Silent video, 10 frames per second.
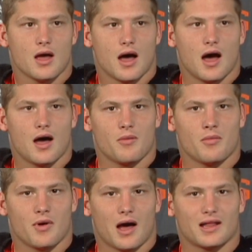
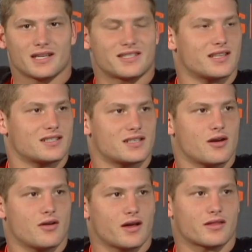Um, I like to think
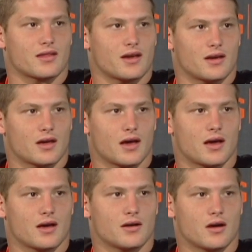so. I think
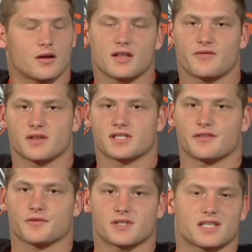uh, our defense
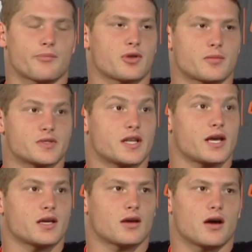definitely stepped up
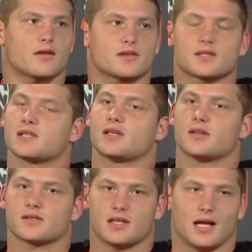today. Obviously,
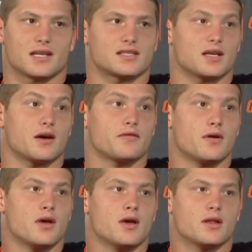there's a lot of stuff
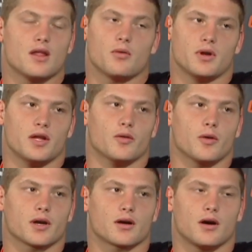that we need to
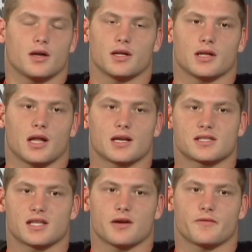work on and a lot of
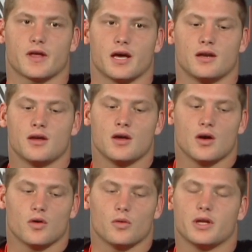stuff that
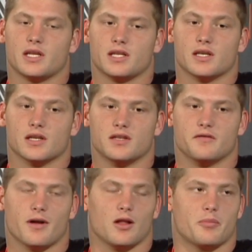we need to
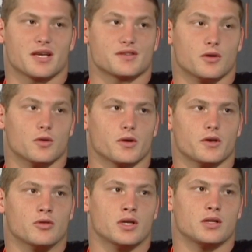develop as a whole
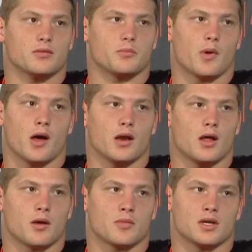unit. But,
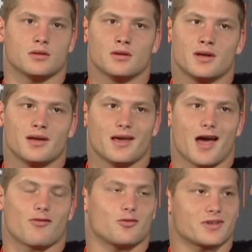I mean,
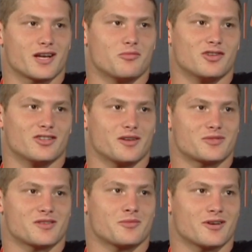everyone got to build up
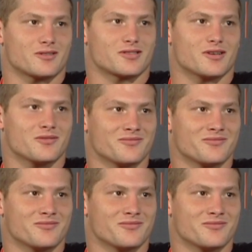somehow. So.